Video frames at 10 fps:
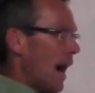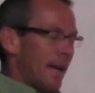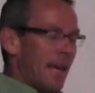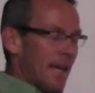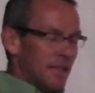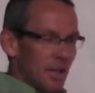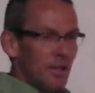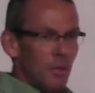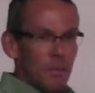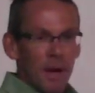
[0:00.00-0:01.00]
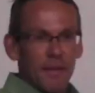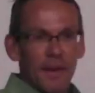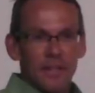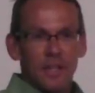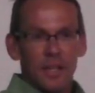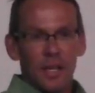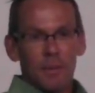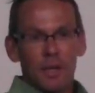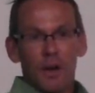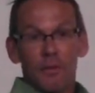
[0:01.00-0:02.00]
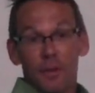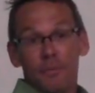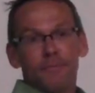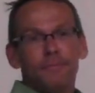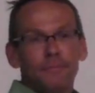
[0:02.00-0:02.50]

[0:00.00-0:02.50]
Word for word: I can't tell you where body fat's going to come and go from.